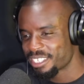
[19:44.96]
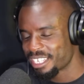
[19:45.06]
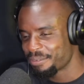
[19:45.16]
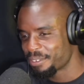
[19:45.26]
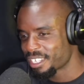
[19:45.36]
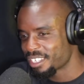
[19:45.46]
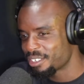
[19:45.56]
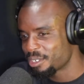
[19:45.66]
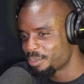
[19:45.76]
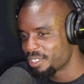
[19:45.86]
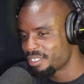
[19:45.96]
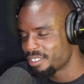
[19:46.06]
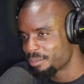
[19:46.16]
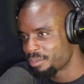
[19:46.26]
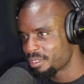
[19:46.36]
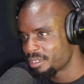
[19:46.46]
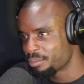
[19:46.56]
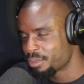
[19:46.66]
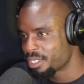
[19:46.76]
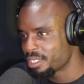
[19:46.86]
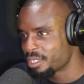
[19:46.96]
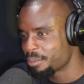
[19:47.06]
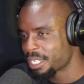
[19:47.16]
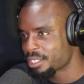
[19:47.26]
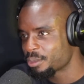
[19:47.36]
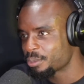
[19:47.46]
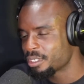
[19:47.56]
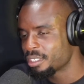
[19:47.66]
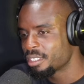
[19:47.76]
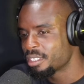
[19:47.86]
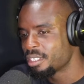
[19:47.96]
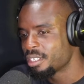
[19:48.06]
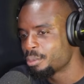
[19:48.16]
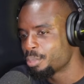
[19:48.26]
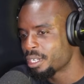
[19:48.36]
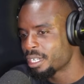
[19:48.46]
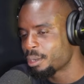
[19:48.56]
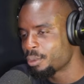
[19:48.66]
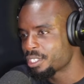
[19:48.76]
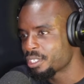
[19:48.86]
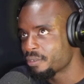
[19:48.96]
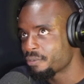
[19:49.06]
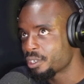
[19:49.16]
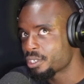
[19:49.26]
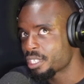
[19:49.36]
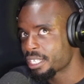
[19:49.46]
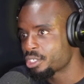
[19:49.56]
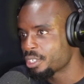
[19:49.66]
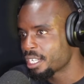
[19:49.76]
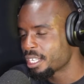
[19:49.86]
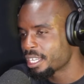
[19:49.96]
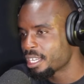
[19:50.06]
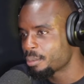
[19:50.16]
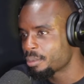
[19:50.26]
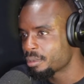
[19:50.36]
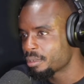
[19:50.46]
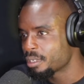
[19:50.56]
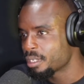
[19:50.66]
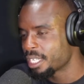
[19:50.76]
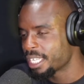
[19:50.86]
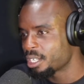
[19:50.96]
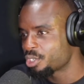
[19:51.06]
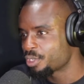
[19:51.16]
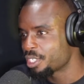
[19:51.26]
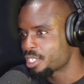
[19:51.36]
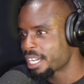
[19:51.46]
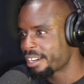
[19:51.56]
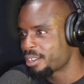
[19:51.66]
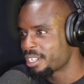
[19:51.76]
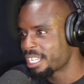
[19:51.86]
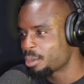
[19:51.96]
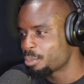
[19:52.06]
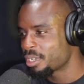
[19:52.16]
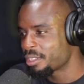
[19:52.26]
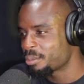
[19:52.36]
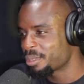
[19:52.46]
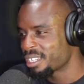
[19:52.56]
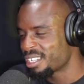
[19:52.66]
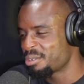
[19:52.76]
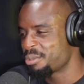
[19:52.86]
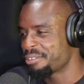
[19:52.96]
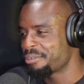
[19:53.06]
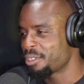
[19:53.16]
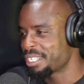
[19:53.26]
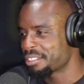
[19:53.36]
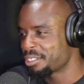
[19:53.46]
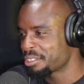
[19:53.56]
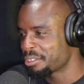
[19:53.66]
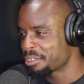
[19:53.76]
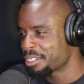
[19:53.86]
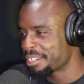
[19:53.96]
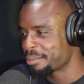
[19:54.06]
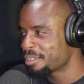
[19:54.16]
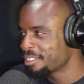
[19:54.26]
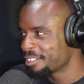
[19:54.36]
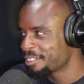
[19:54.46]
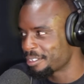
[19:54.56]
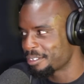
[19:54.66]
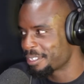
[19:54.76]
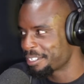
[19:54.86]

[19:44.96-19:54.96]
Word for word: is like I feel like I could have been pretty good at basketball, but I went to the first like training camp and I was really tired and out of breath. I'm like, I don't want to feel like this all the time, so mm. I